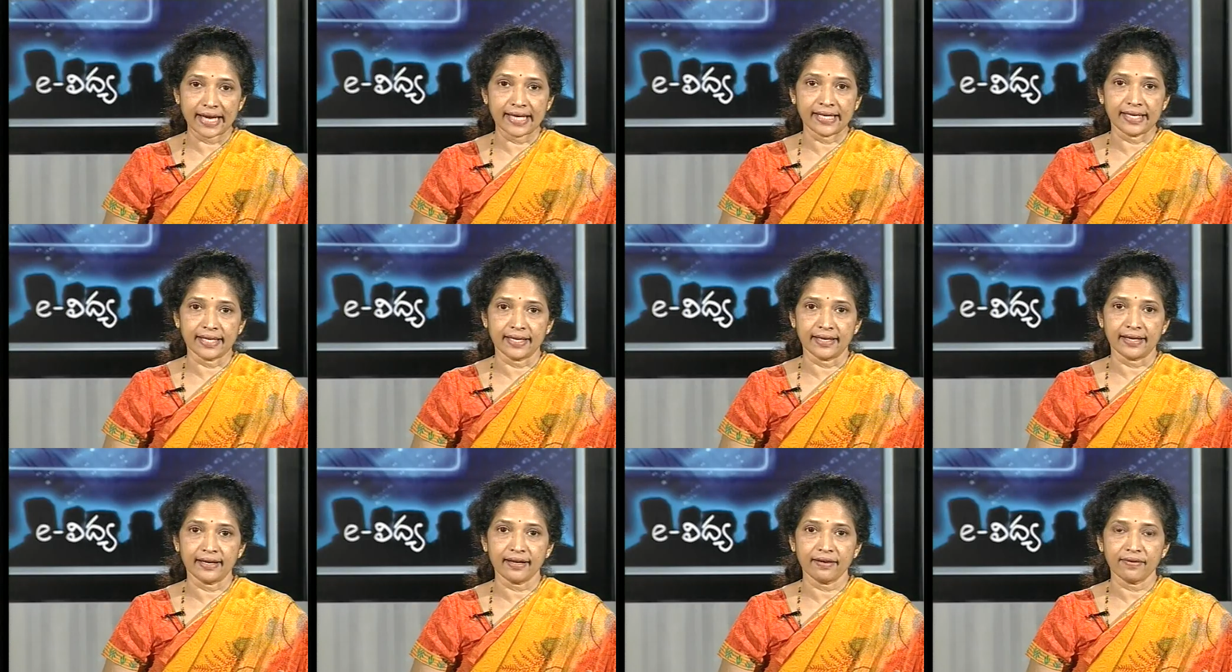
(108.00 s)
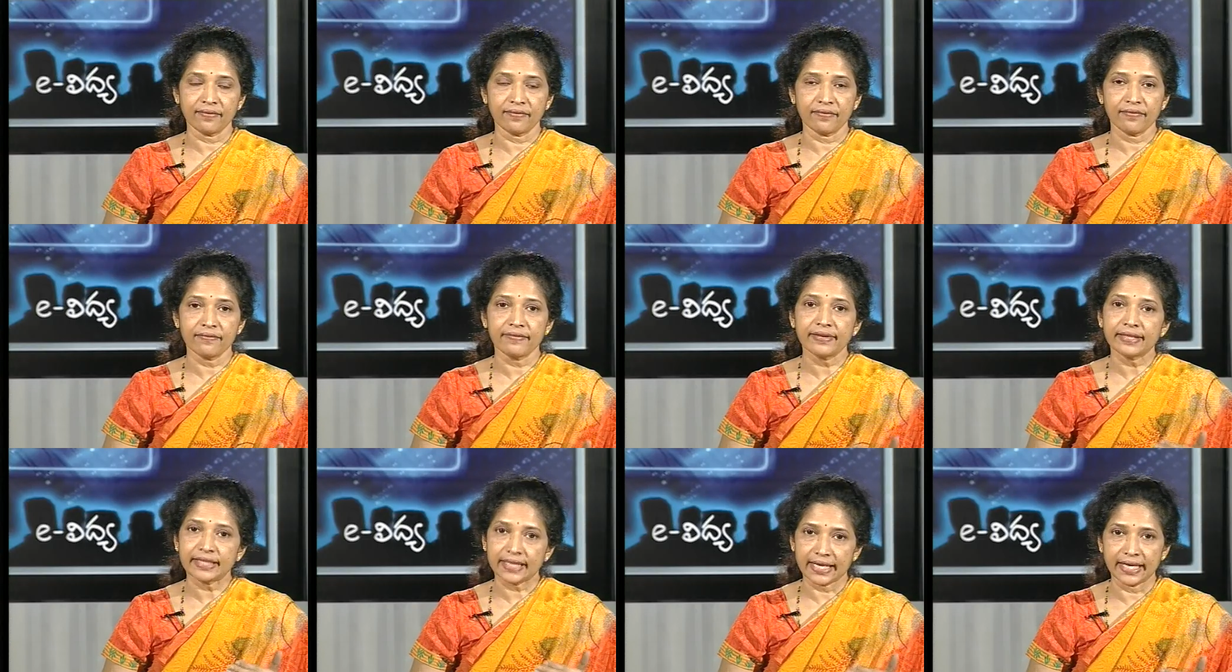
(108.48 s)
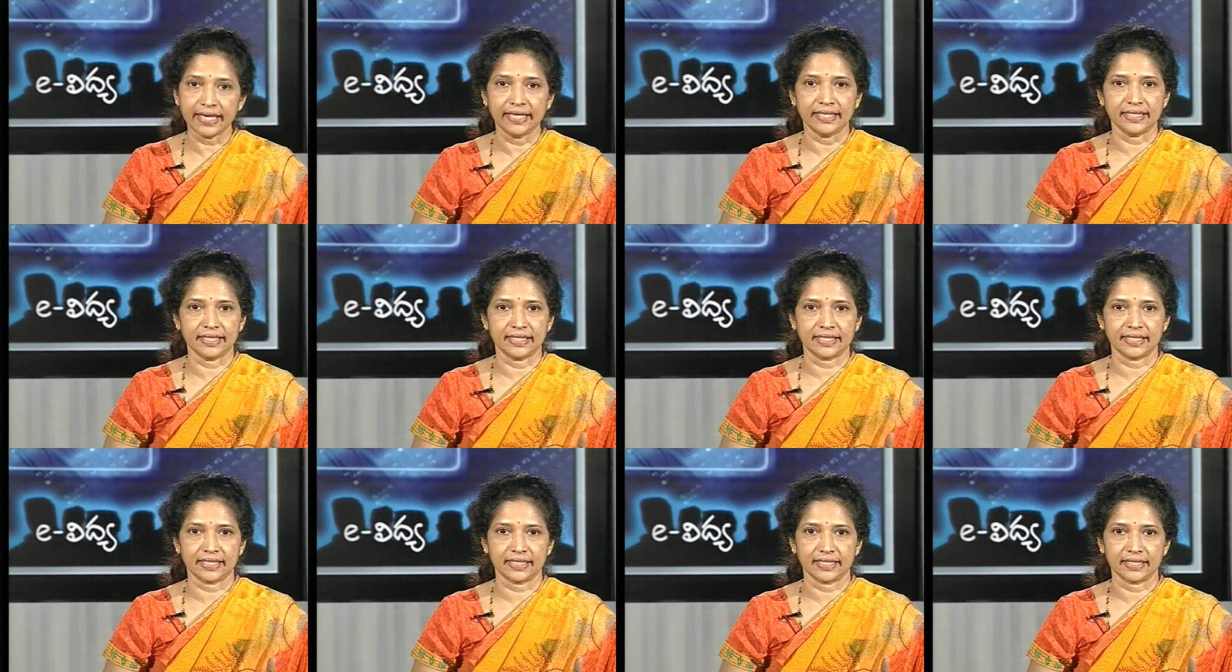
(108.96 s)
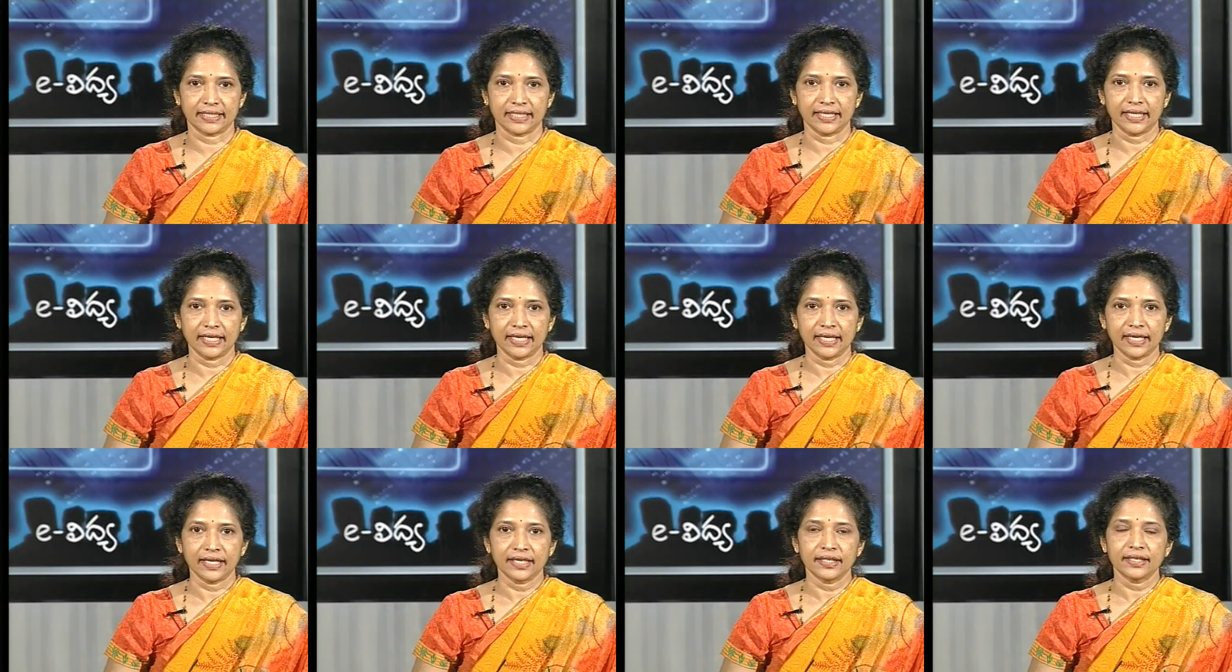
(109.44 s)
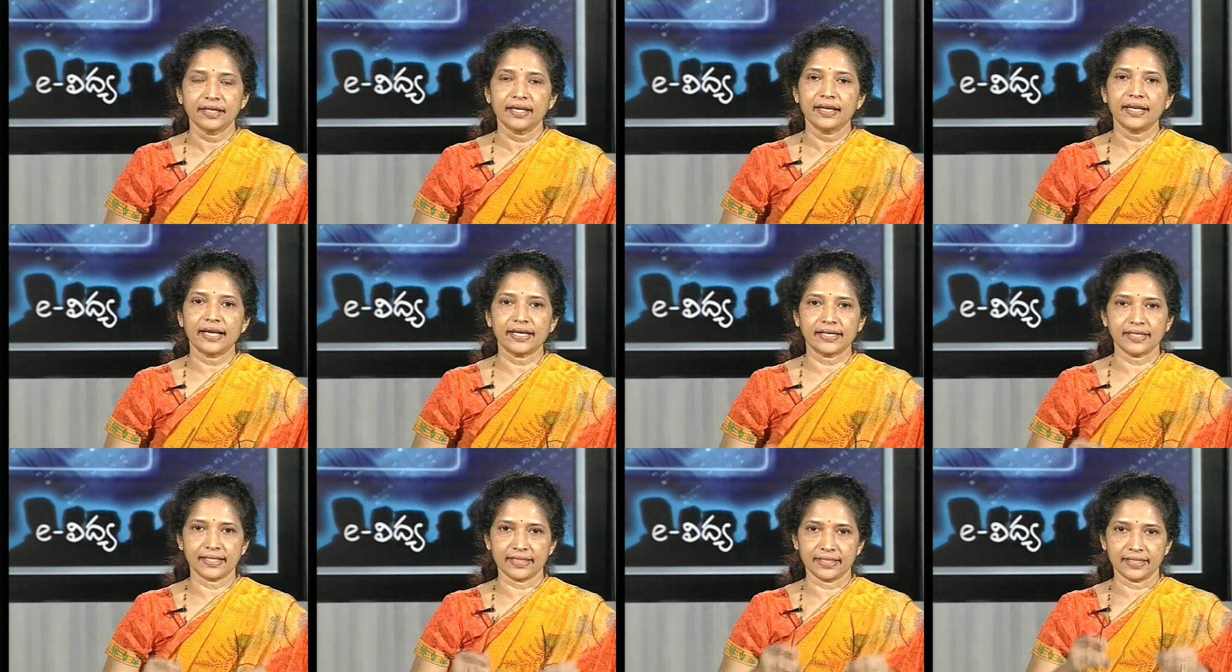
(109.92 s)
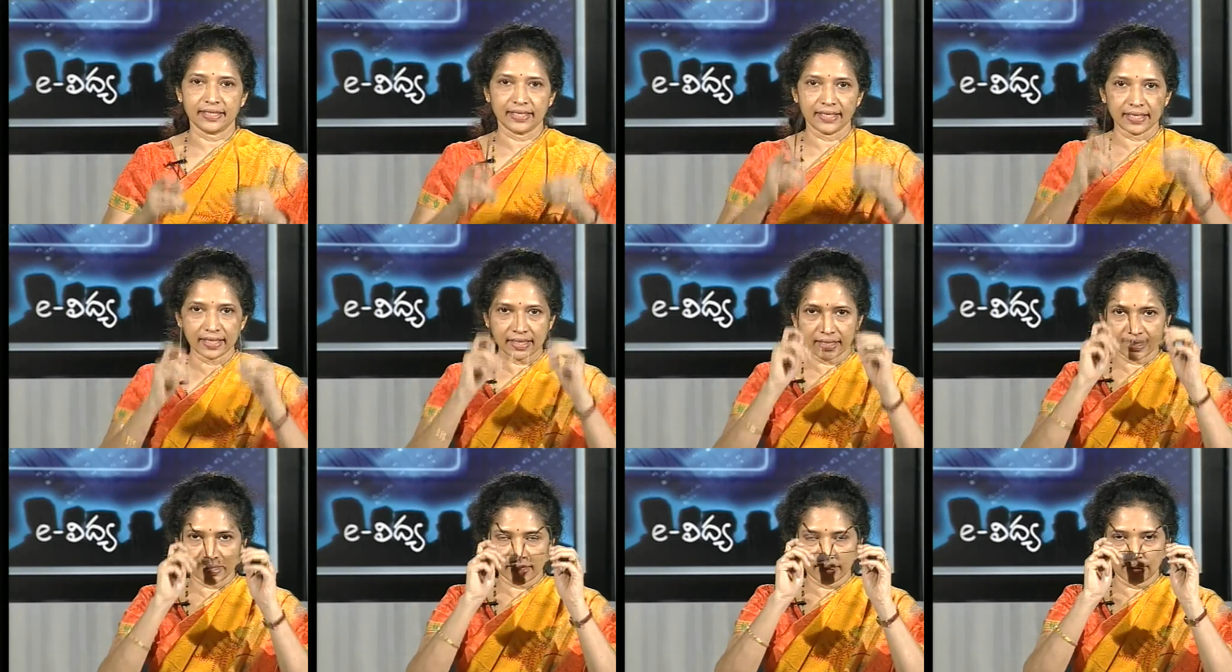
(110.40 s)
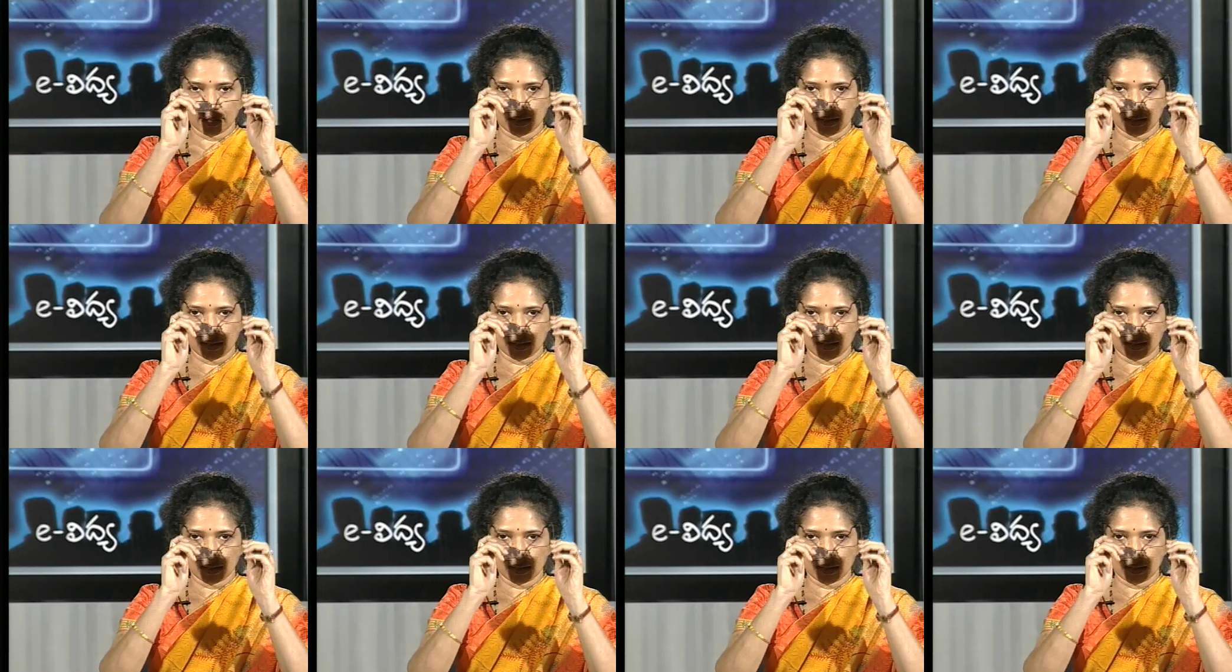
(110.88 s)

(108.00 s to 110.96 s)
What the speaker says: writing with hints. Let us see.